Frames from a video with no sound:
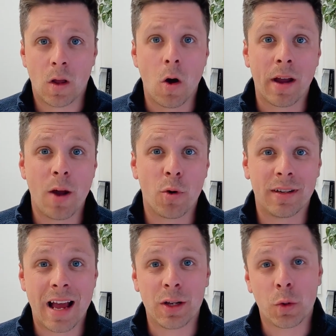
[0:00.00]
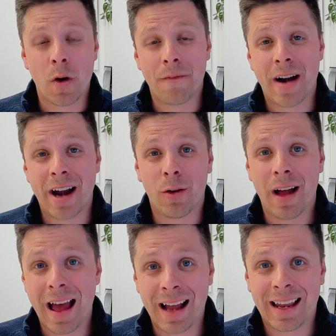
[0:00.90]
Okay, we're down to our final
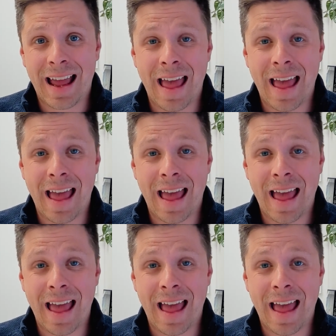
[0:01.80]
hack,